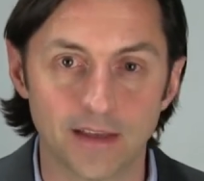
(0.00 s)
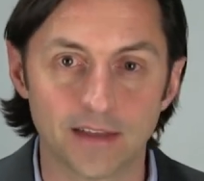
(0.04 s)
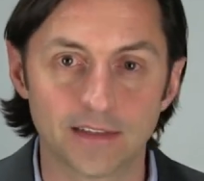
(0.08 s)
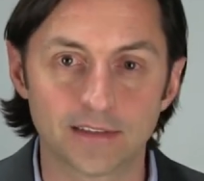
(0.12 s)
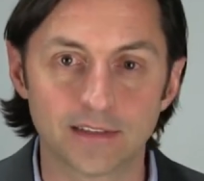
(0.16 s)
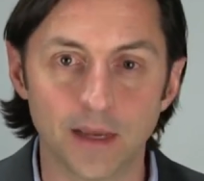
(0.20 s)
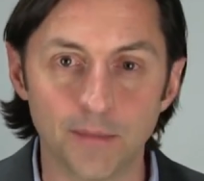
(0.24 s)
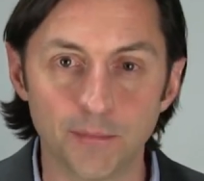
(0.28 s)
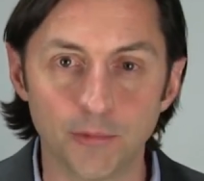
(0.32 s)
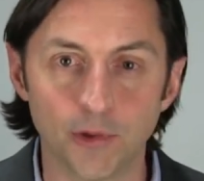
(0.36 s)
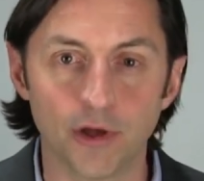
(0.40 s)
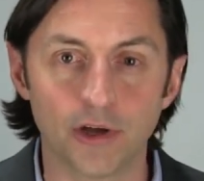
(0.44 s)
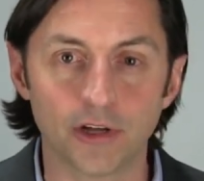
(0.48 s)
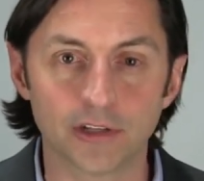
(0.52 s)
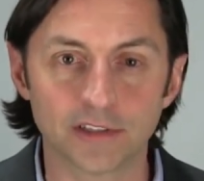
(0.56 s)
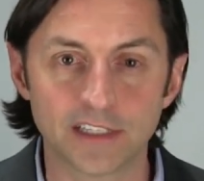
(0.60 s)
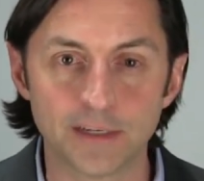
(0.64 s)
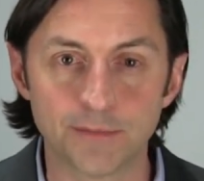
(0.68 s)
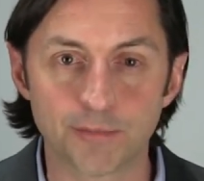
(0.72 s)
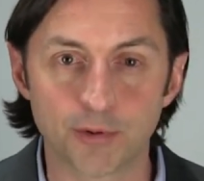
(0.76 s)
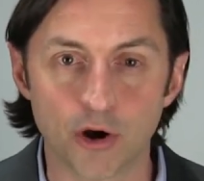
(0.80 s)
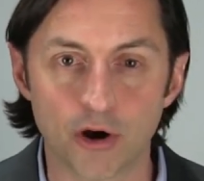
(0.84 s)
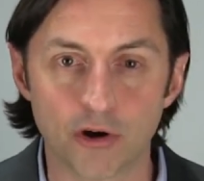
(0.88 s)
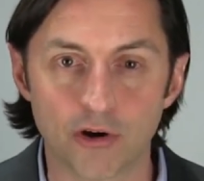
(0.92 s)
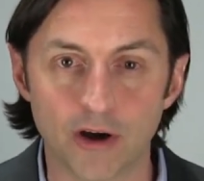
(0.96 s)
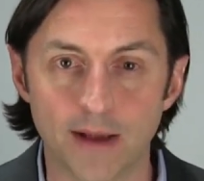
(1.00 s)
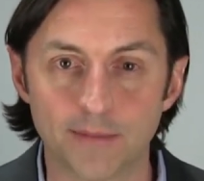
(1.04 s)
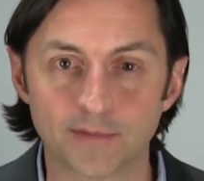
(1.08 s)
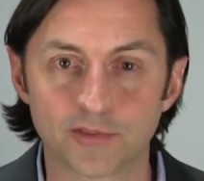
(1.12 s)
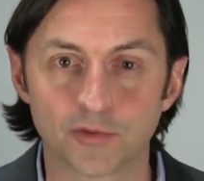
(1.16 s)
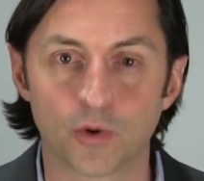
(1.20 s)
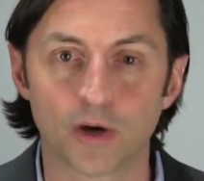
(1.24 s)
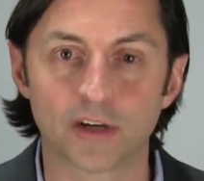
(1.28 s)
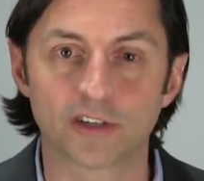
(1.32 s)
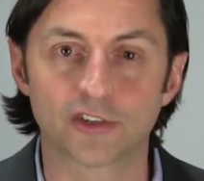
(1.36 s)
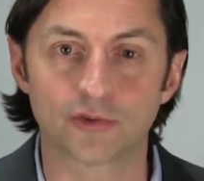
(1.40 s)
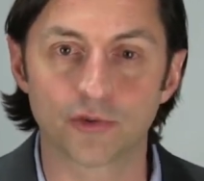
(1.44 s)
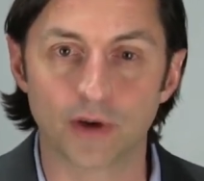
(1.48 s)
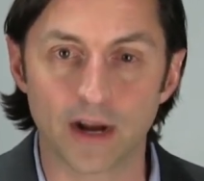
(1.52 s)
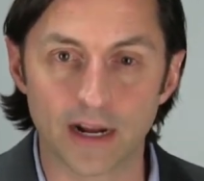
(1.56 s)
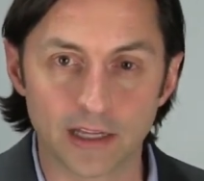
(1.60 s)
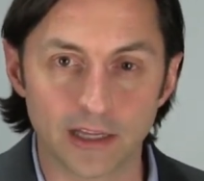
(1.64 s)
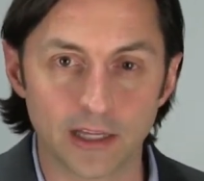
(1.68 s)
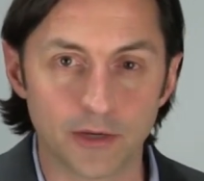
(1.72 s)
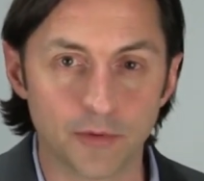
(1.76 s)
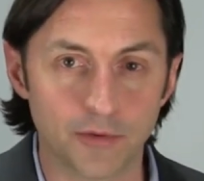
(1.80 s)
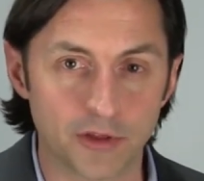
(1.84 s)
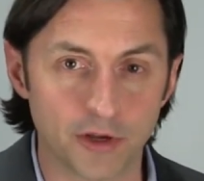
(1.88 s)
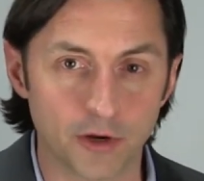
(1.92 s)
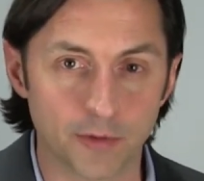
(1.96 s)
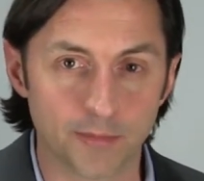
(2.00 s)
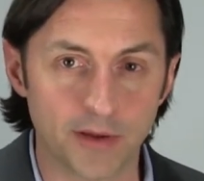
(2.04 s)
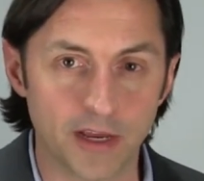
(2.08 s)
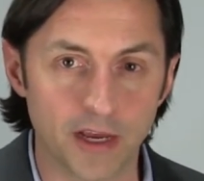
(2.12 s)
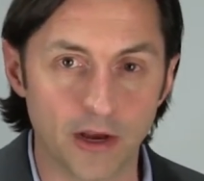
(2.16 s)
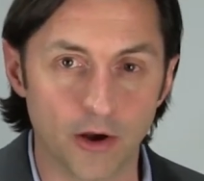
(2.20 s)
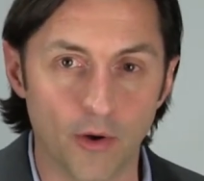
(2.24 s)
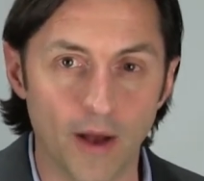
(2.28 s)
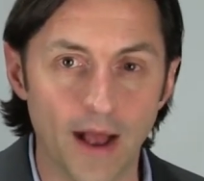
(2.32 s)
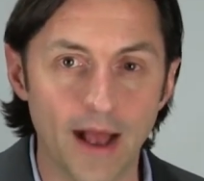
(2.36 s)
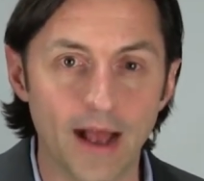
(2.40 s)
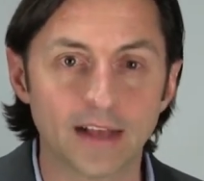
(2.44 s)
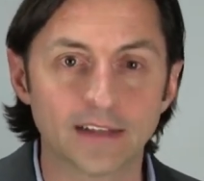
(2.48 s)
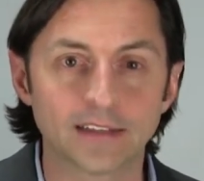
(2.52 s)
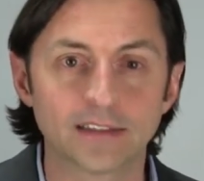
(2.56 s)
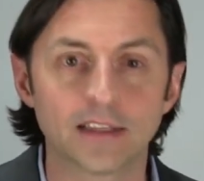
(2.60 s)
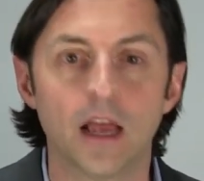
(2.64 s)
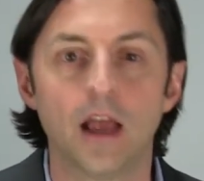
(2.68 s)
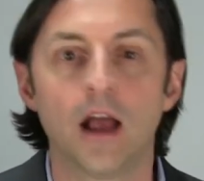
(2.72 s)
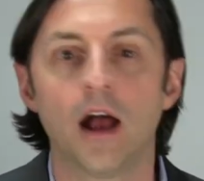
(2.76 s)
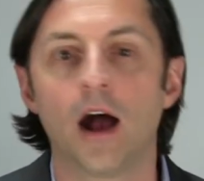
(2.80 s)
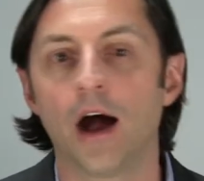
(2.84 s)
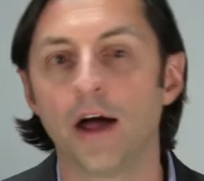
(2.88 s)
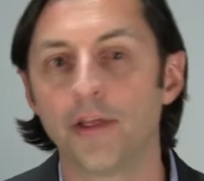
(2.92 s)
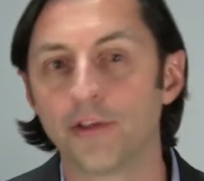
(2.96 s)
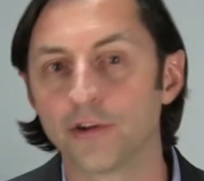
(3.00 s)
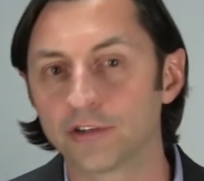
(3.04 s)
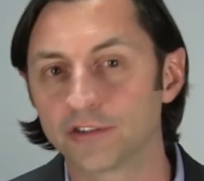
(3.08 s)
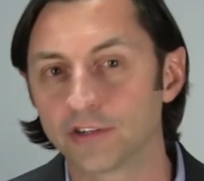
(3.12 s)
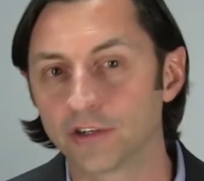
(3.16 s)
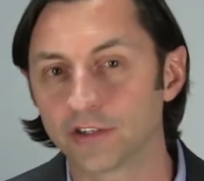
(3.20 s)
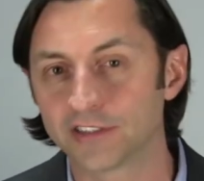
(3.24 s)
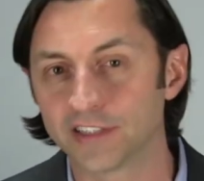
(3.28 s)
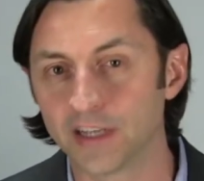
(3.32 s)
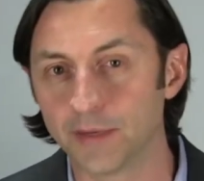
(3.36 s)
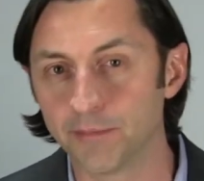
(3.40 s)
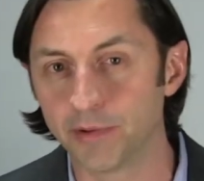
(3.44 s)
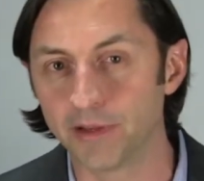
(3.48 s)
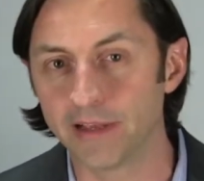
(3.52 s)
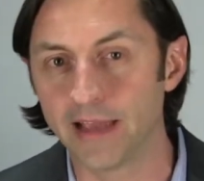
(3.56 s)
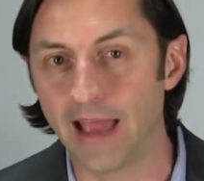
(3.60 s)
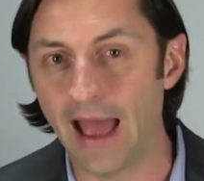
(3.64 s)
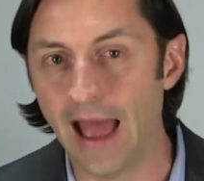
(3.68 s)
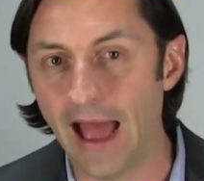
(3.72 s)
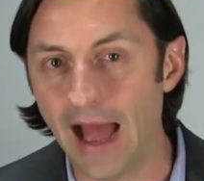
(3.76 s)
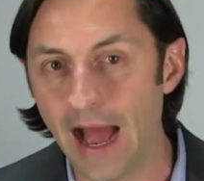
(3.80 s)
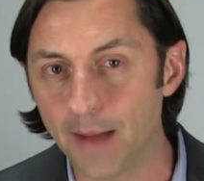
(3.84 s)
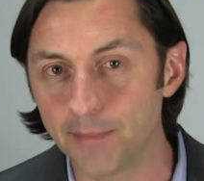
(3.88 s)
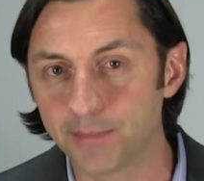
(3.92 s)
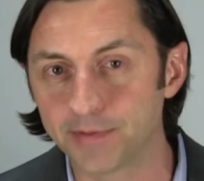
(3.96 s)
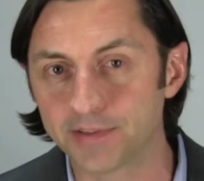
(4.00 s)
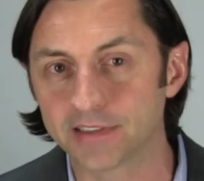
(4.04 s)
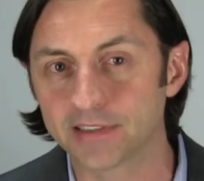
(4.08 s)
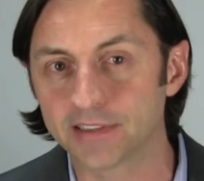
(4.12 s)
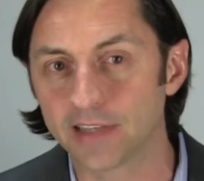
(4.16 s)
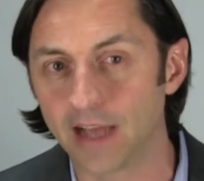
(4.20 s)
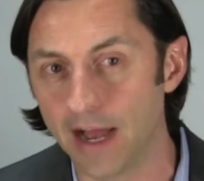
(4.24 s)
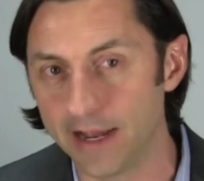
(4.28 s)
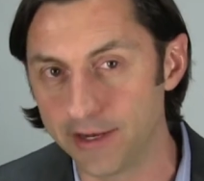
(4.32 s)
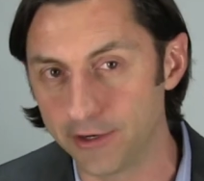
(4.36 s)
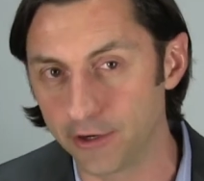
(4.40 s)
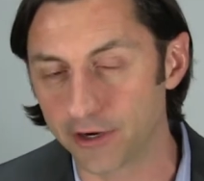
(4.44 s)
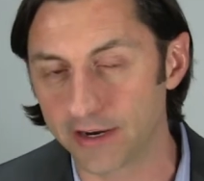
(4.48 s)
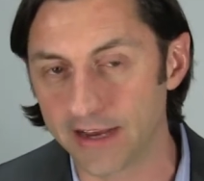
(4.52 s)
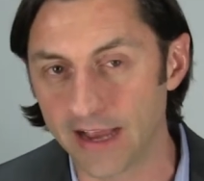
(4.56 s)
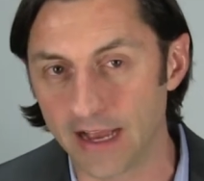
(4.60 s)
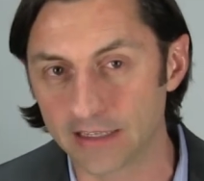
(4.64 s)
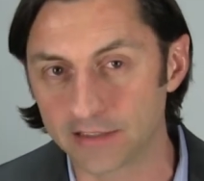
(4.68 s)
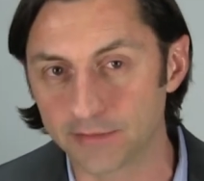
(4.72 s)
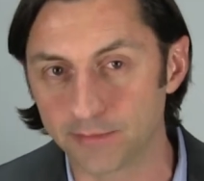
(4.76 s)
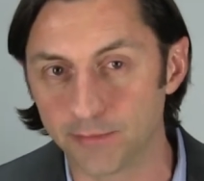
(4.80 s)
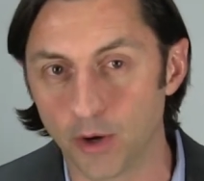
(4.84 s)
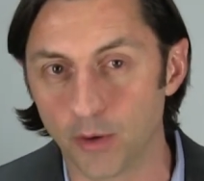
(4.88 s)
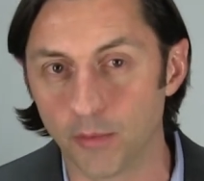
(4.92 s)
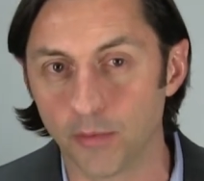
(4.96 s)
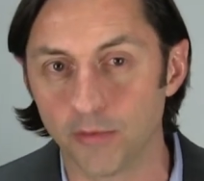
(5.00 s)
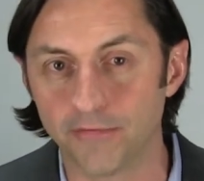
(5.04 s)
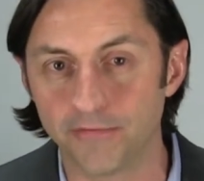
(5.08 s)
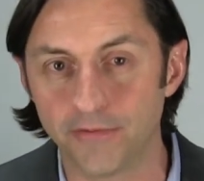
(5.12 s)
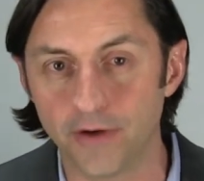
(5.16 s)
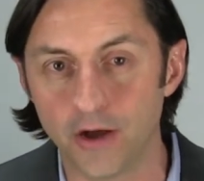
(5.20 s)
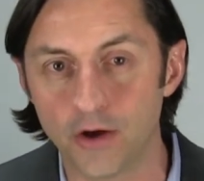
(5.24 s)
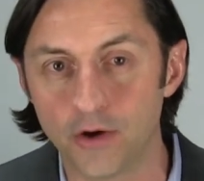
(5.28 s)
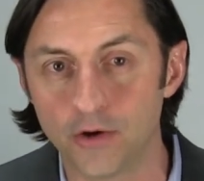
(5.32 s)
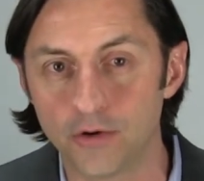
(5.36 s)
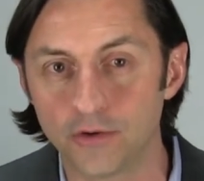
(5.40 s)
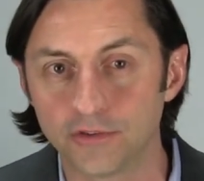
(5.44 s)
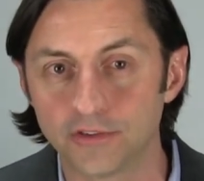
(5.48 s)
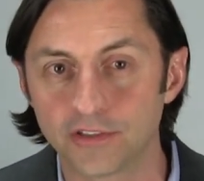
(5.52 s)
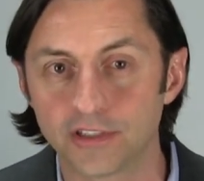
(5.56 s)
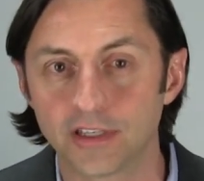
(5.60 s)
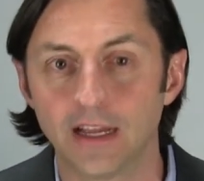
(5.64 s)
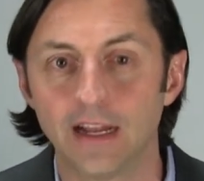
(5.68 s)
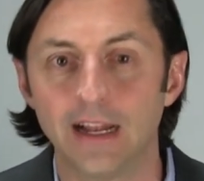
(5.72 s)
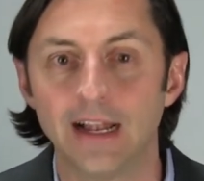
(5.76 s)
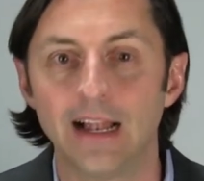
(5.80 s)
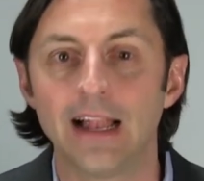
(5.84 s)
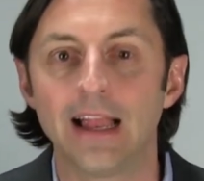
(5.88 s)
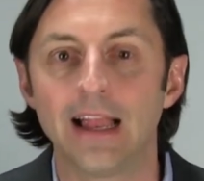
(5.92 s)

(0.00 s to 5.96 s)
Some loyalty programs work directly with your POS, others are simply apps on your guests' mobile phones.